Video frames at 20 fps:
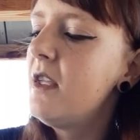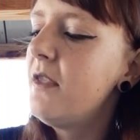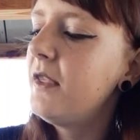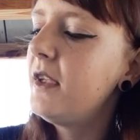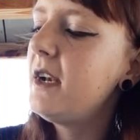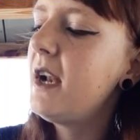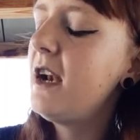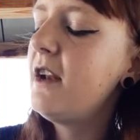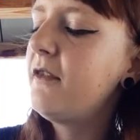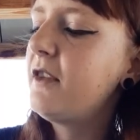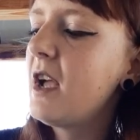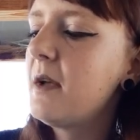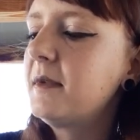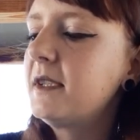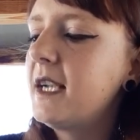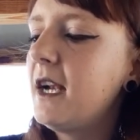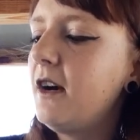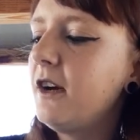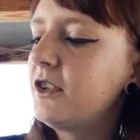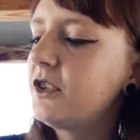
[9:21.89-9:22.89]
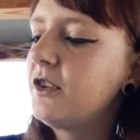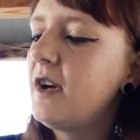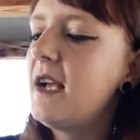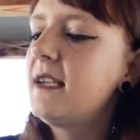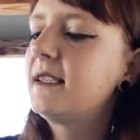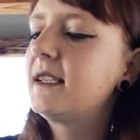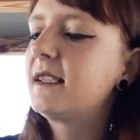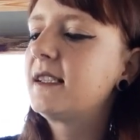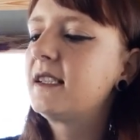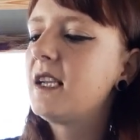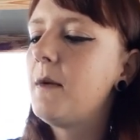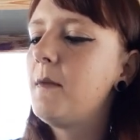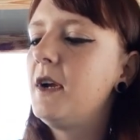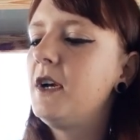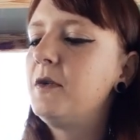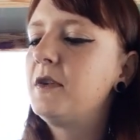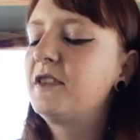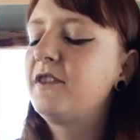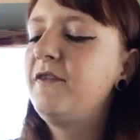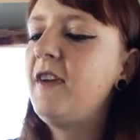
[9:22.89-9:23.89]
The Knight of Cups characterizes someone
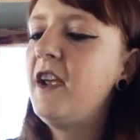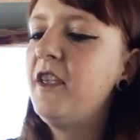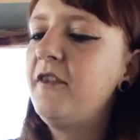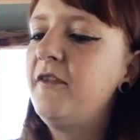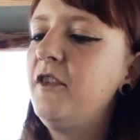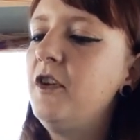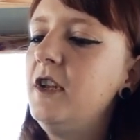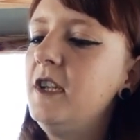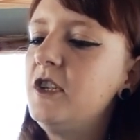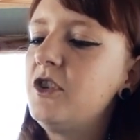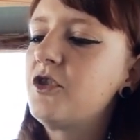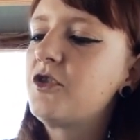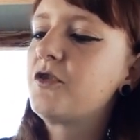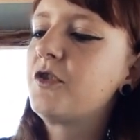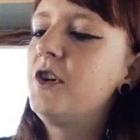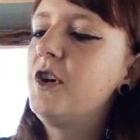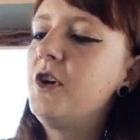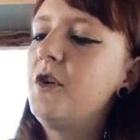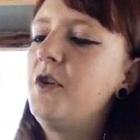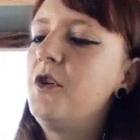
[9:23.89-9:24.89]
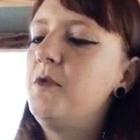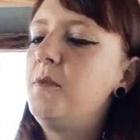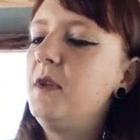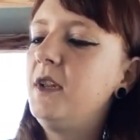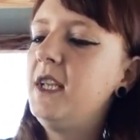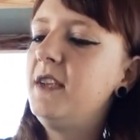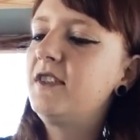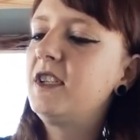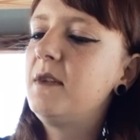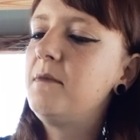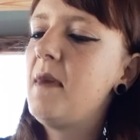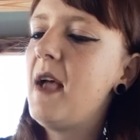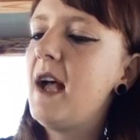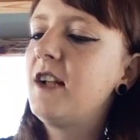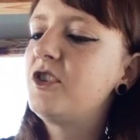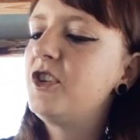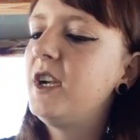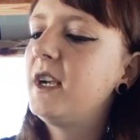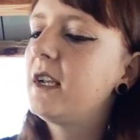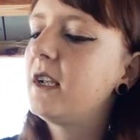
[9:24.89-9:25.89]
who is faithful and true, who believes in
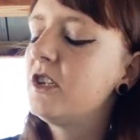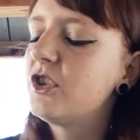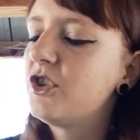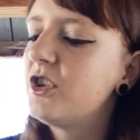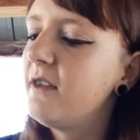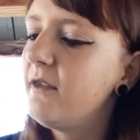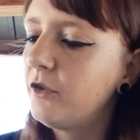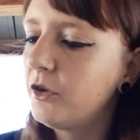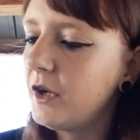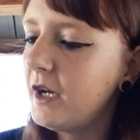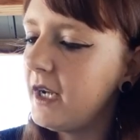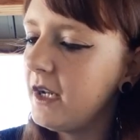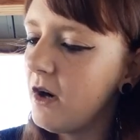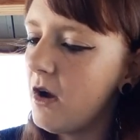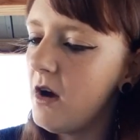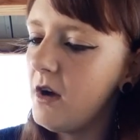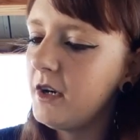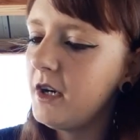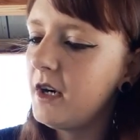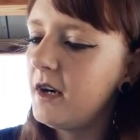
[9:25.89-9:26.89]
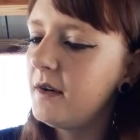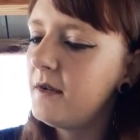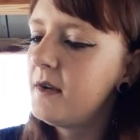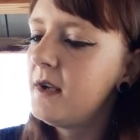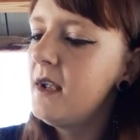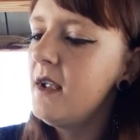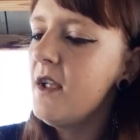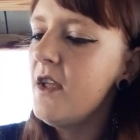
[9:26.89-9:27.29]
magic and chivalry and honor.